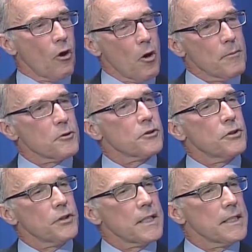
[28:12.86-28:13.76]
almost
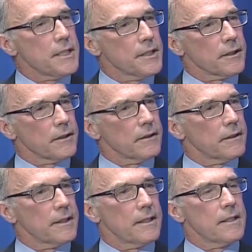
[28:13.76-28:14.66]
to the year.
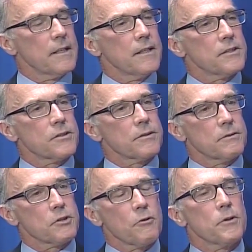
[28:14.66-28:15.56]
It, it, it's
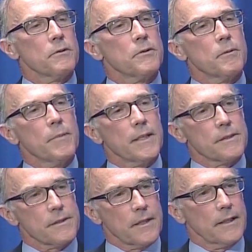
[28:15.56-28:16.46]
so the
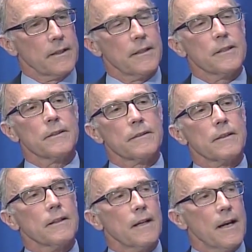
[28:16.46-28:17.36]
biggest thing
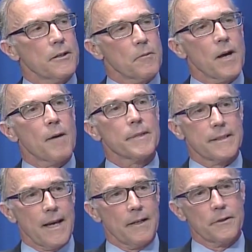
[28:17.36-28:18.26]
is how your mom
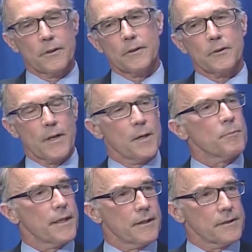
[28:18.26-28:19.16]
and dad do and
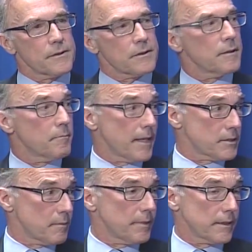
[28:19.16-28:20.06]
grandparents
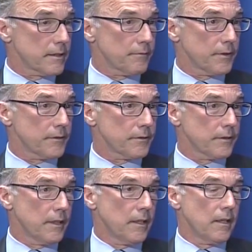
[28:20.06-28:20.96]
makes a big
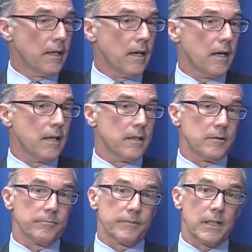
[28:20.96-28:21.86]
difference.
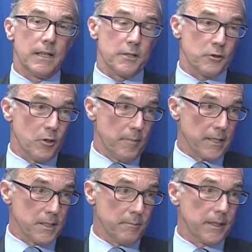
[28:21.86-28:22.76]
Um, cholesterol
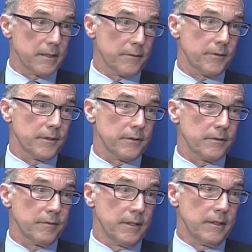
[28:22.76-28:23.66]
makes a big
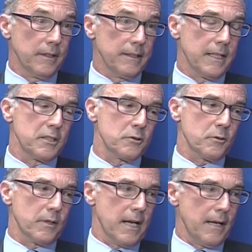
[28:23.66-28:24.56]
difference, and then you
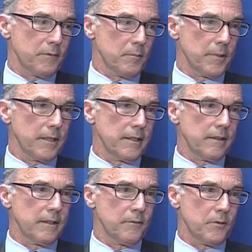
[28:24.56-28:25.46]
sort of have to
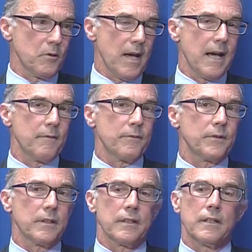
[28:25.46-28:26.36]
be if you have
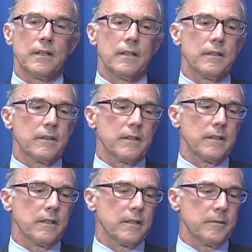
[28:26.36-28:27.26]
the
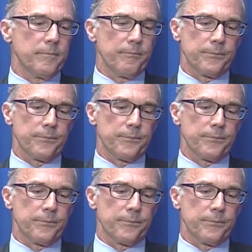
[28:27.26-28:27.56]
the uh,